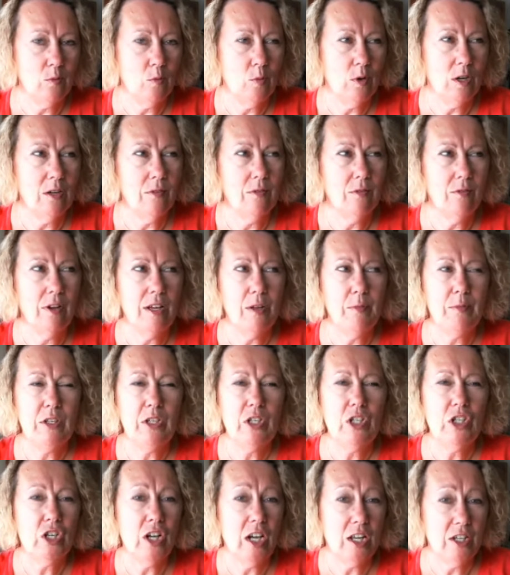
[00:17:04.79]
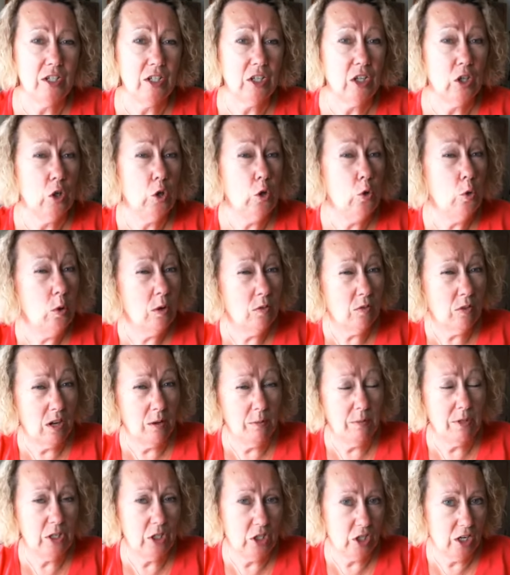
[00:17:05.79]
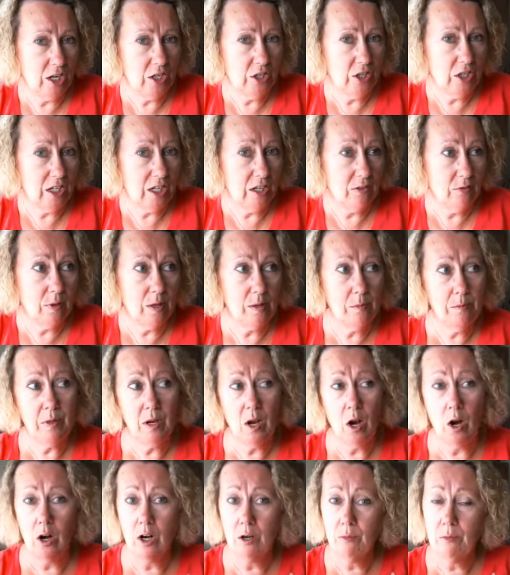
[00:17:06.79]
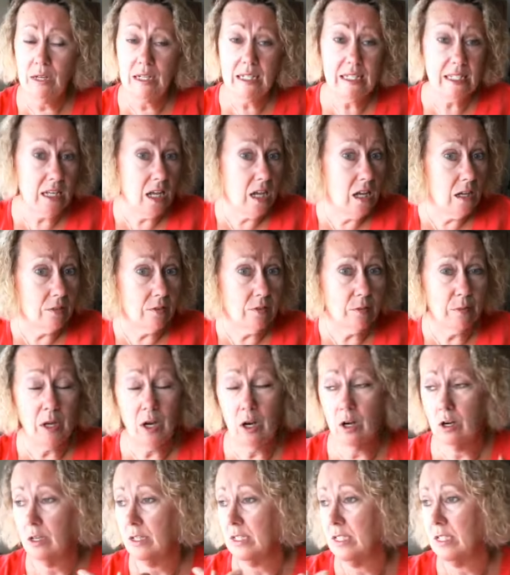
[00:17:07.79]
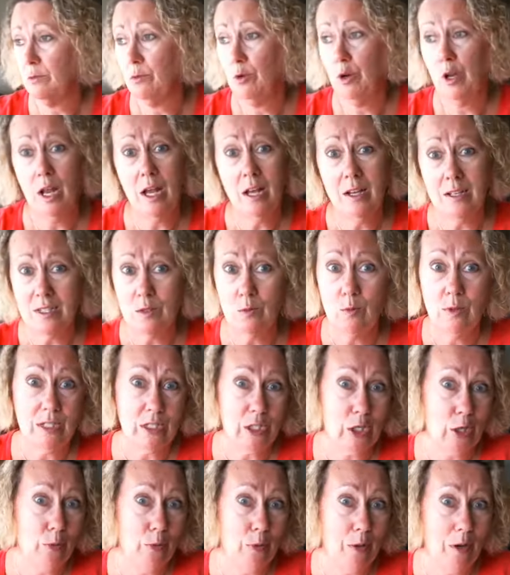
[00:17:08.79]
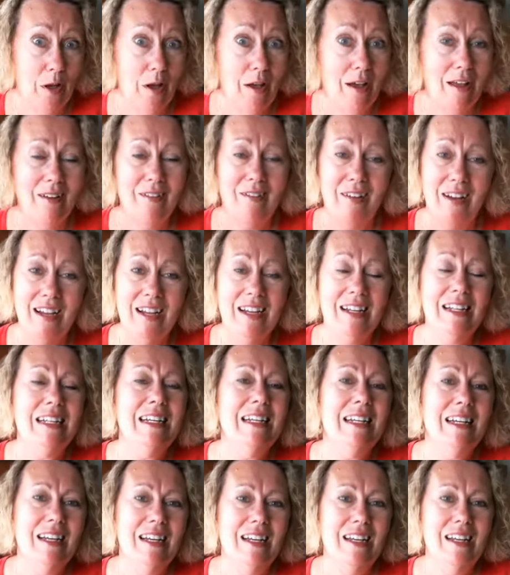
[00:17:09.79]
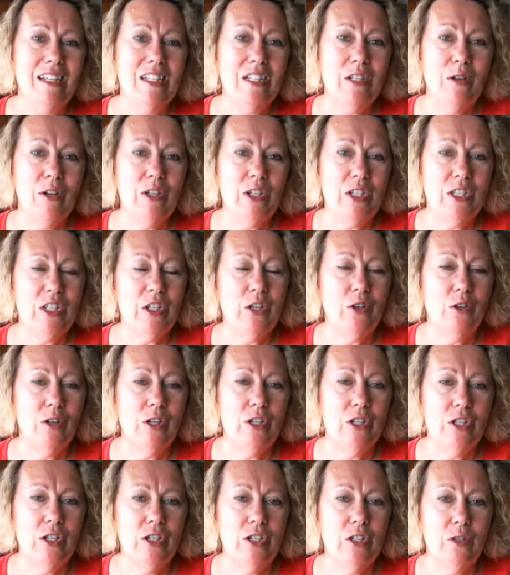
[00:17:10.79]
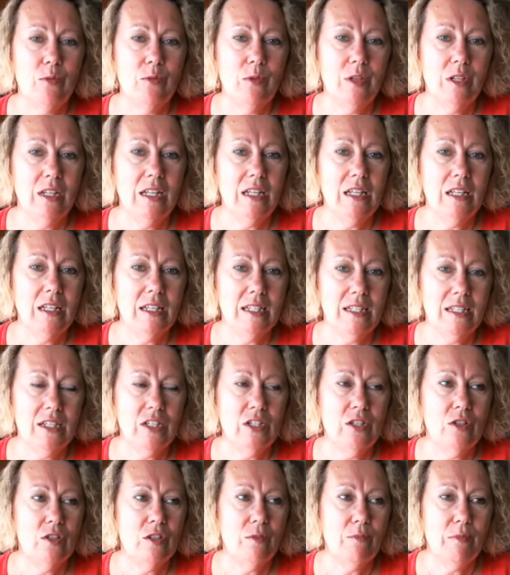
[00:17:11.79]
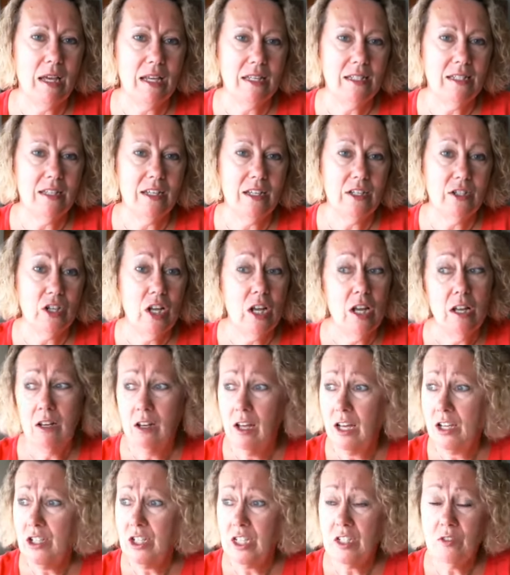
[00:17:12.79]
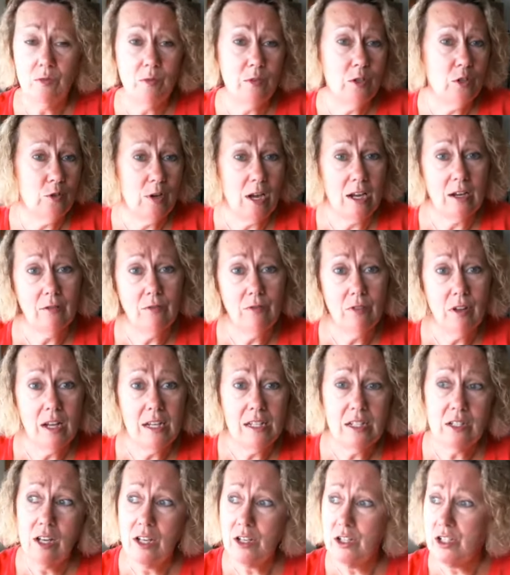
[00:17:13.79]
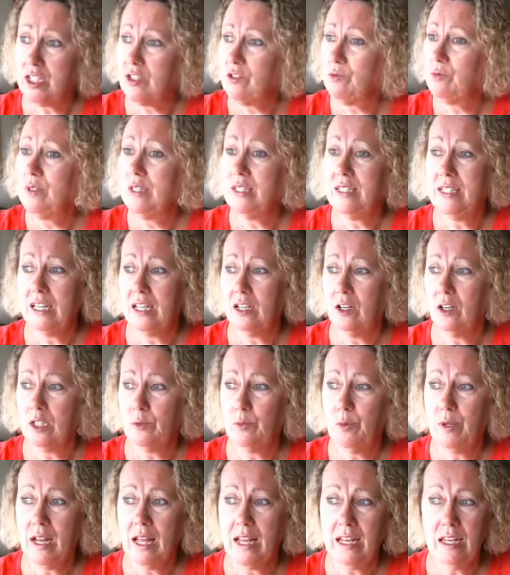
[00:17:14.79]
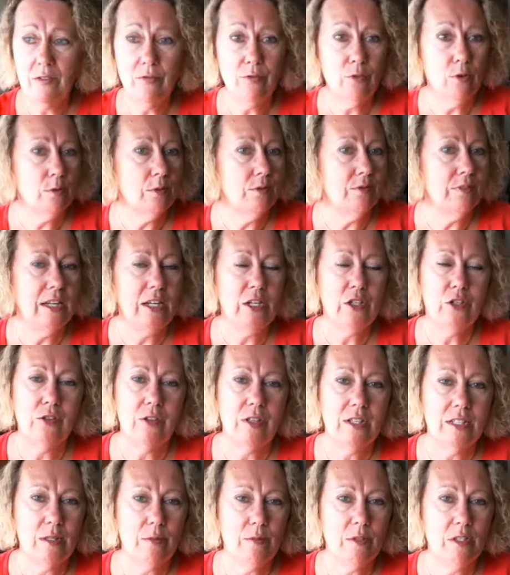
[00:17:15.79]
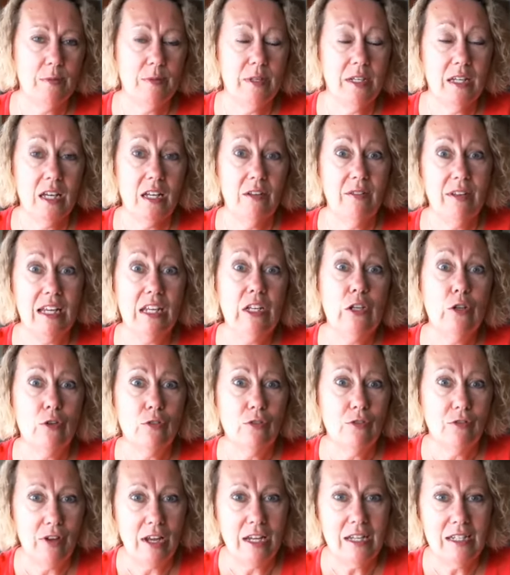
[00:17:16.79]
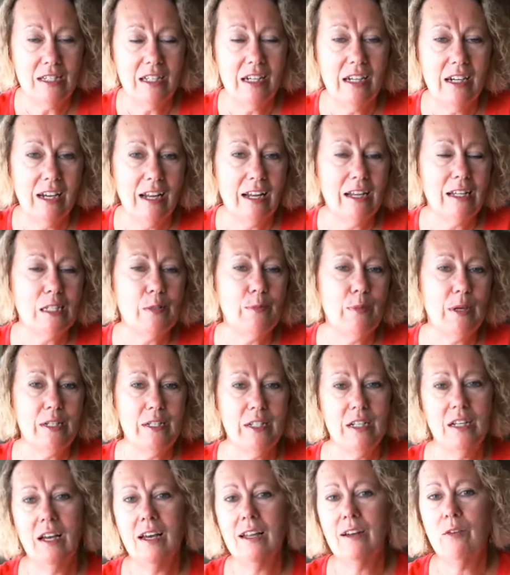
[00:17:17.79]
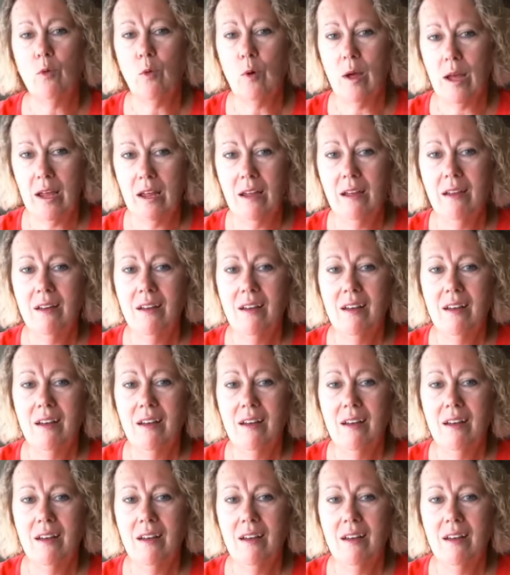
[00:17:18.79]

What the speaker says: What have I been judging? Who have I been judging? Have I been hard on myself? Am I hard on someone else? What's going on, right? So I just encourage you to really listen to the message, not just from the dragonflies, not just from the seagulls, but any form of nature that seems to be kind of in your face in an unexpected kind of way.